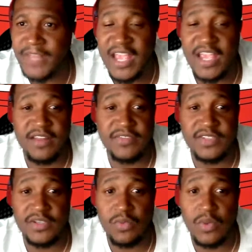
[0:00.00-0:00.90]
that
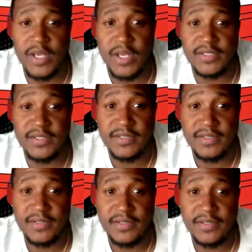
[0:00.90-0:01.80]
NFC West.
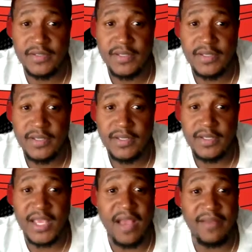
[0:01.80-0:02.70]

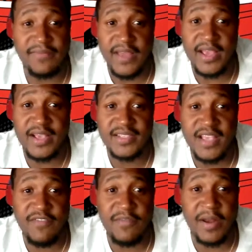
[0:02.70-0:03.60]
They got fast.
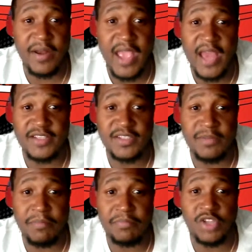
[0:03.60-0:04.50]
Everybody added
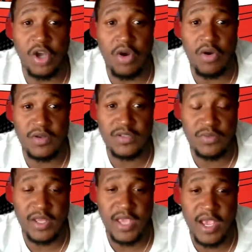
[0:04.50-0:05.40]
some dogs
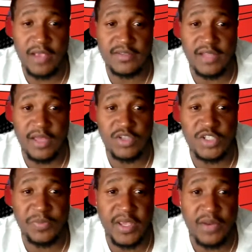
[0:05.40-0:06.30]
when it came to like
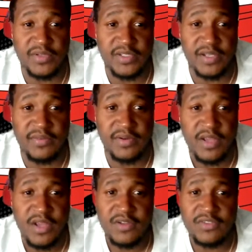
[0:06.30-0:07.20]
speed at receiver.
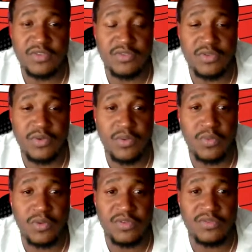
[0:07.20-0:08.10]
Tutu
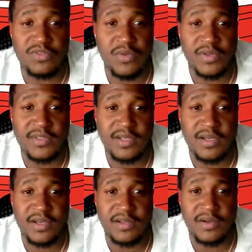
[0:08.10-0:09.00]
went to
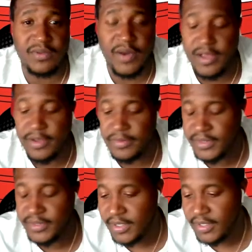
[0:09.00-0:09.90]
the Rams,
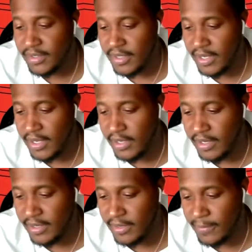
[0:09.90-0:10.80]

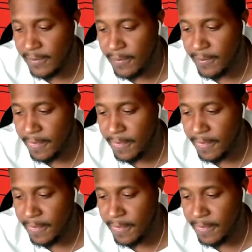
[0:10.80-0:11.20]
and